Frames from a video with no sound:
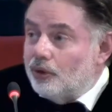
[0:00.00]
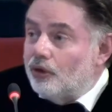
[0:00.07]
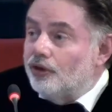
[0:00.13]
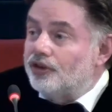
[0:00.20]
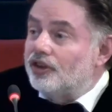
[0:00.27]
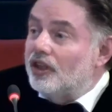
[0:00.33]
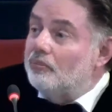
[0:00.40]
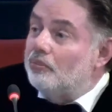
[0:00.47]

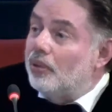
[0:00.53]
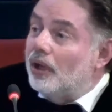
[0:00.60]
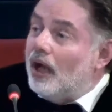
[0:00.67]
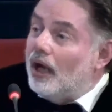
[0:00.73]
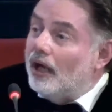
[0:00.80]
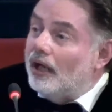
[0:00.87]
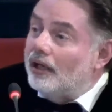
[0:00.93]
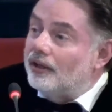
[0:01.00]
Because it
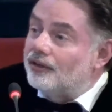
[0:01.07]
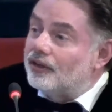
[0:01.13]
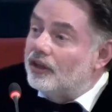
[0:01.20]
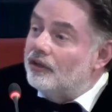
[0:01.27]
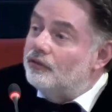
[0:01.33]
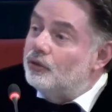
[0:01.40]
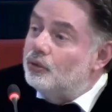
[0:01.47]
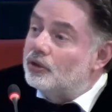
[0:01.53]
implies
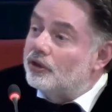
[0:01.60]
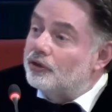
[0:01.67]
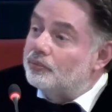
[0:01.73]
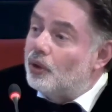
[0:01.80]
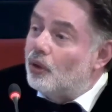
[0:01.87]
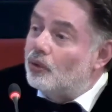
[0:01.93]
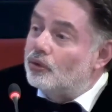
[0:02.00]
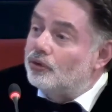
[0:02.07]
if you would have
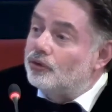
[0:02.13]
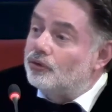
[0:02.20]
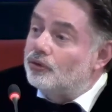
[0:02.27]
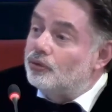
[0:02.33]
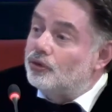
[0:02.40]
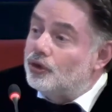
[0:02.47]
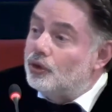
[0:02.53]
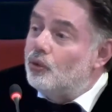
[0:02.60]
spoken
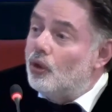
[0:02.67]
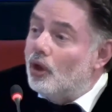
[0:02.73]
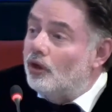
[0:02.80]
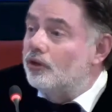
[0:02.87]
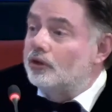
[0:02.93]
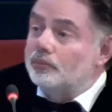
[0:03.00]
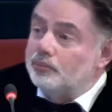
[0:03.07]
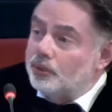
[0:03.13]
to two
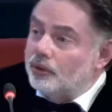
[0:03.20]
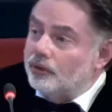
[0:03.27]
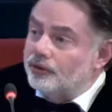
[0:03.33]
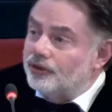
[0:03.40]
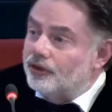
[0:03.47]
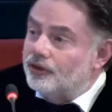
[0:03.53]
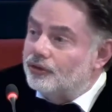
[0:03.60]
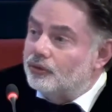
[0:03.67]
other
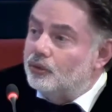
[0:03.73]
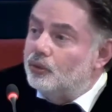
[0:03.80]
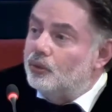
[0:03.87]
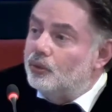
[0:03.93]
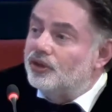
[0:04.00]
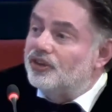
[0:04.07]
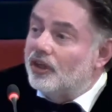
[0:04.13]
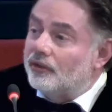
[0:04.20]
persons who
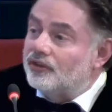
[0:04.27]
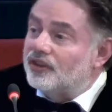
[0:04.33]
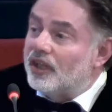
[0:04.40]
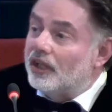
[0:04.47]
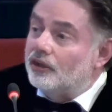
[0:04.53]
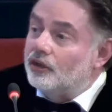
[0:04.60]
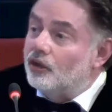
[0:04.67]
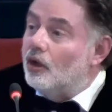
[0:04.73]
would have
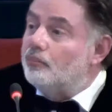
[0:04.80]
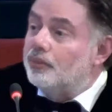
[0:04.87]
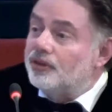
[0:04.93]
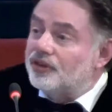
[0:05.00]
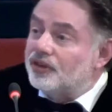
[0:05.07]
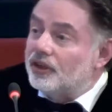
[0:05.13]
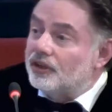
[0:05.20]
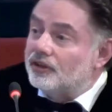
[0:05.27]
said the
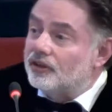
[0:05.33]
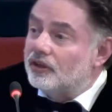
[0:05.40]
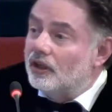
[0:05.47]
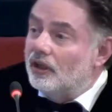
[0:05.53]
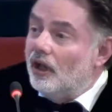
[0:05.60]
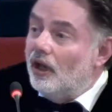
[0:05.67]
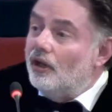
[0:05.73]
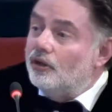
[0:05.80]
opposite,
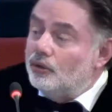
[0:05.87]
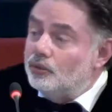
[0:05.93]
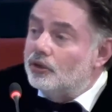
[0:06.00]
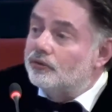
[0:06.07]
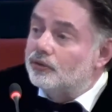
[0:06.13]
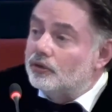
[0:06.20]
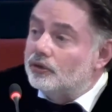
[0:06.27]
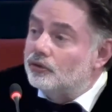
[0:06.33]
you would
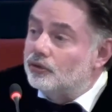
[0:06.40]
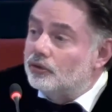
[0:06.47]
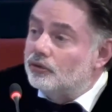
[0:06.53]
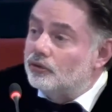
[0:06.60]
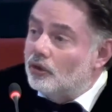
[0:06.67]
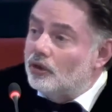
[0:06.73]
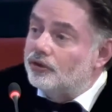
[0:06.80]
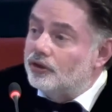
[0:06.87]
have
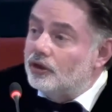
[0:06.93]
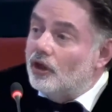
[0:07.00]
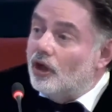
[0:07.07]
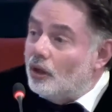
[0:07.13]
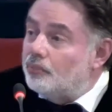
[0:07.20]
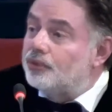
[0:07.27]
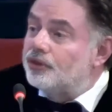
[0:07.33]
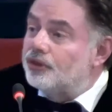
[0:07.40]
drawn the
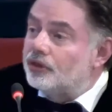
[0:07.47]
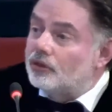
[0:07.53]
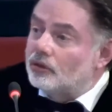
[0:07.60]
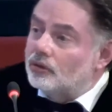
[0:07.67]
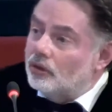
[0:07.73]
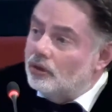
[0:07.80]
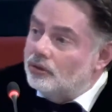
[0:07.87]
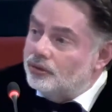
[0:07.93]
opposite
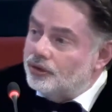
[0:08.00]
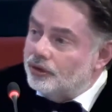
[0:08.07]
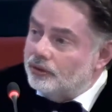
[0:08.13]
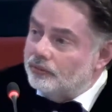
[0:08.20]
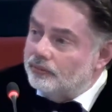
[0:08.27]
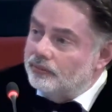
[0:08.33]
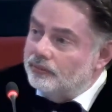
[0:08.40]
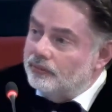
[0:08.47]

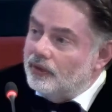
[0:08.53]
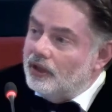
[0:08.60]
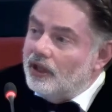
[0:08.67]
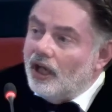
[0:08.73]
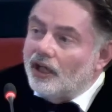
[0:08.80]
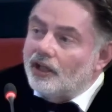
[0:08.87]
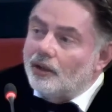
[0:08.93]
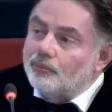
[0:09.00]
conclusion.
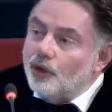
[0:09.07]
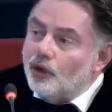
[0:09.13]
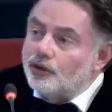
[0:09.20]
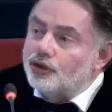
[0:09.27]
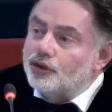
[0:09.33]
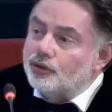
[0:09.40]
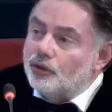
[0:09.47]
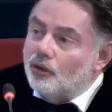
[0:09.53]
And I'm not
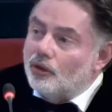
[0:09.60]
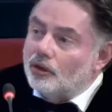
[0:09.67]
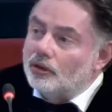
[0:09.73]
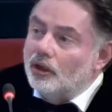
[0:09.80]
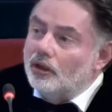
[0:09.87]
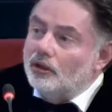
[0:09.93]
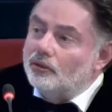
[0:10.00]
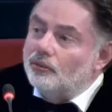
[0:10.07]
sure
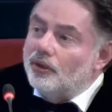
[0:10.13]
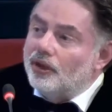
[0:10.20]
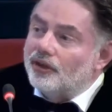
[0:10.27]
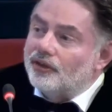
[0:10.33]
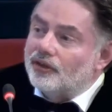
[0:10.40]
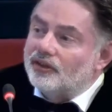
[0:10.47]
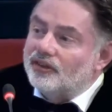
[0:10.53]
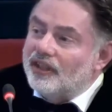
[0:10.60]

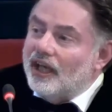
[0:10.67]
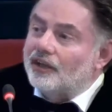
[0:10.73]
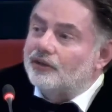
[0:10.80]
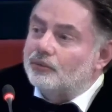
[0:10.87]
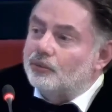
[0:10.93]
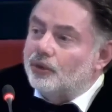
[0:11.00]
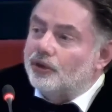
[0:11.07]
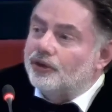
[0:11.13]
whether that
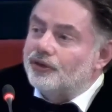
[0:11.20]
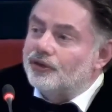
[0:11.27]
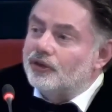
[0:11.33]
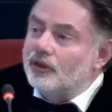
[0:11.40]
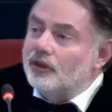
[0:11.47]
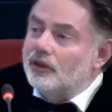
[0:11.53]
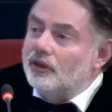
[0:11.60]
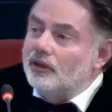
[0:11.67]
was
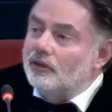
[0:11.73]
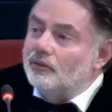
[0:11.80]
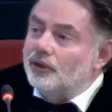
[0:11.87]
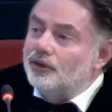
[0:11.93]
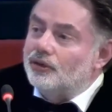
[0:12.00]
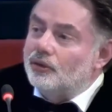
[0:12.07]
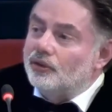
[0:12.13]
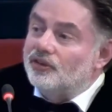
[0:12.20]

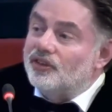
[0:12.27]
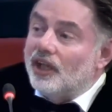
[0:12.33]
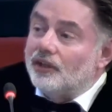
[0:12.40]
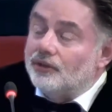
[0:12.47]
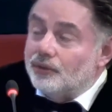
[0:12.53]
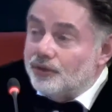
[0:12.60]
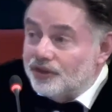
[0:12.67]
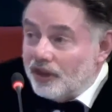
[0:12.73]
what you intend
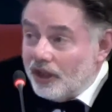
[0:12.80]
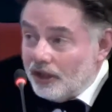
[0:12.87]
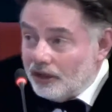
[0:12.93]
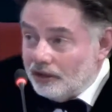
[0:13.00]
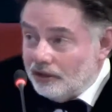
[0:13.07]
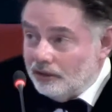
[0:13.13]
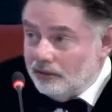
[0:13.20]
to say.